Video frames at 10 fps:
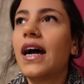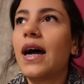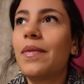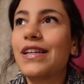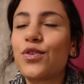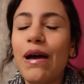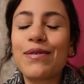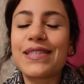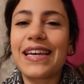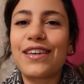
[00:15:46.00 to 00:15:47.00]
And so I
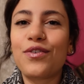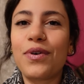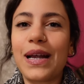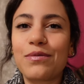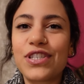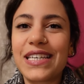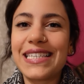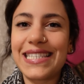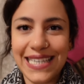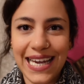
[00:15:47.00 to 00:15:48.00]
was like, you know what, I'm just
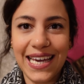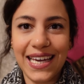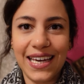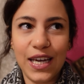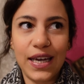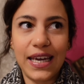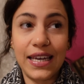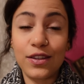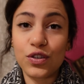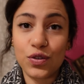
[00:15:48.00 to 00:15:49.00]
gonna stay
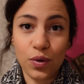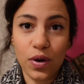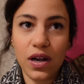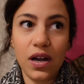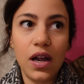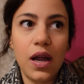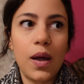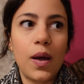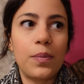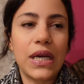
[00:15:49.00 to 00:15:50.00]
in the store,
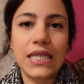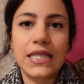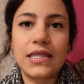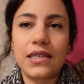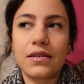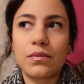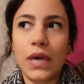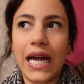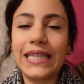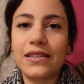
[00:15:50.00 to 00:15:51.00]
because
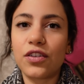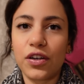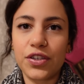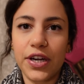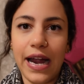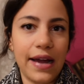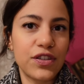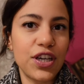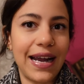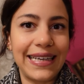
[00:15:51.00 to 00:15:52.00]
I need to talk to her
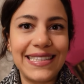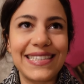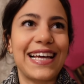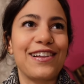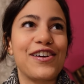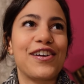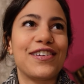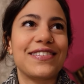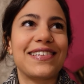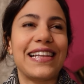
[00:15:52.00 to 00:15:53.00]
after. I need to tell her
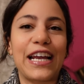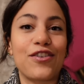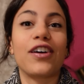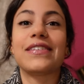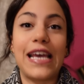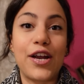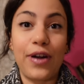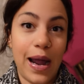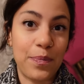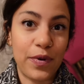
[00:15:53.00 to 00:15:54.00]
to like not take
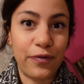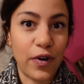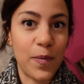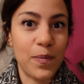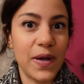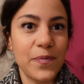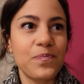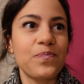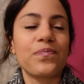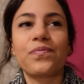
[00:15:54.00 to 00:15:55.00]
crap from
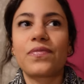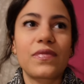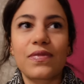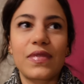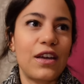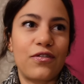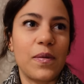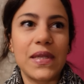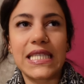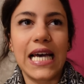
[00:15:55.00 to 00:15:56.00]

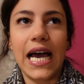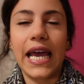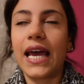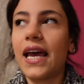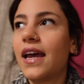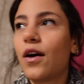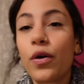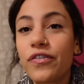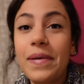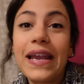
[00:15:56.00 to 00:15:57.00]
this guy,
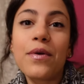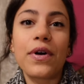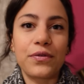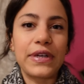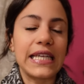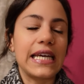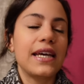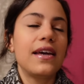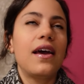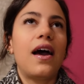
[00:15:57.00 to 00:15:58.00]
or from anyone
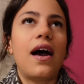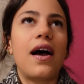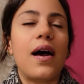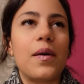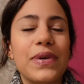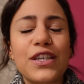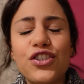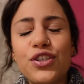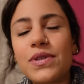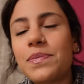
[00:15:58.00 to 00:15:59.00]
really, because
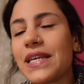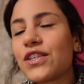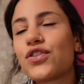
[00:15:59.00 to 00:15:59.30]
she was being